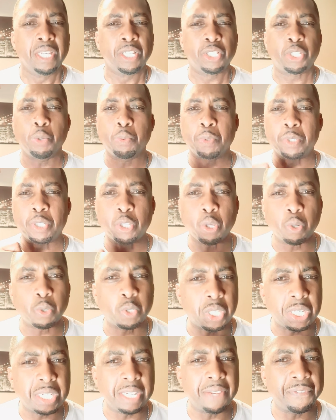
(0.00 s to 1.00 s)
She was so
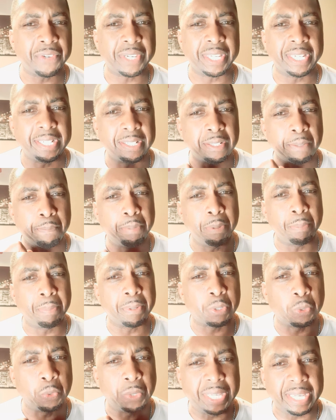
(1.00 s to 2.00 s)
significant in the
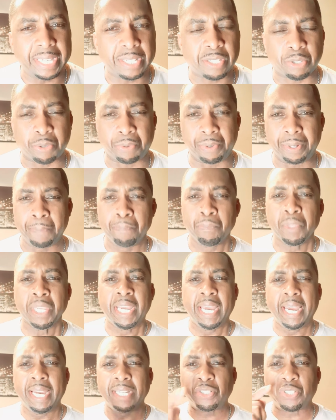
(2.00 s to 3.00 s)
biblical history.
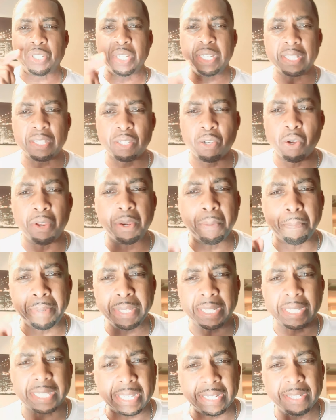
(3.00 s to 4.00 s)
And she is going to
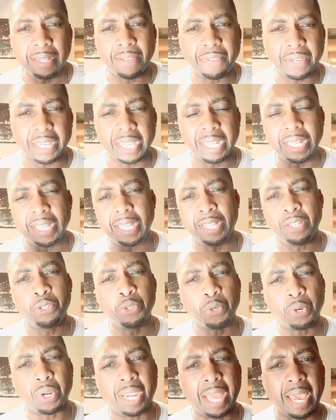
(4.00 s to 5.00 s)
be significant in
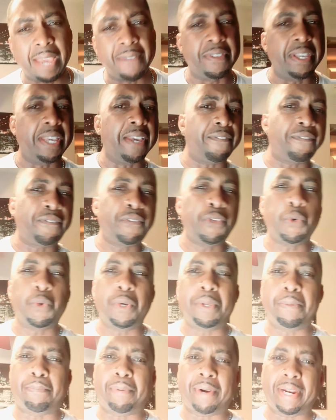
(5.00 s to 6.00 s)
your life if you
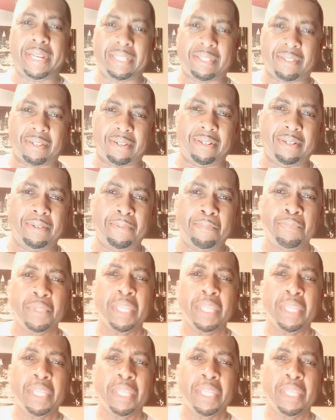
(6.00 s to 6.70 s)
embrace her.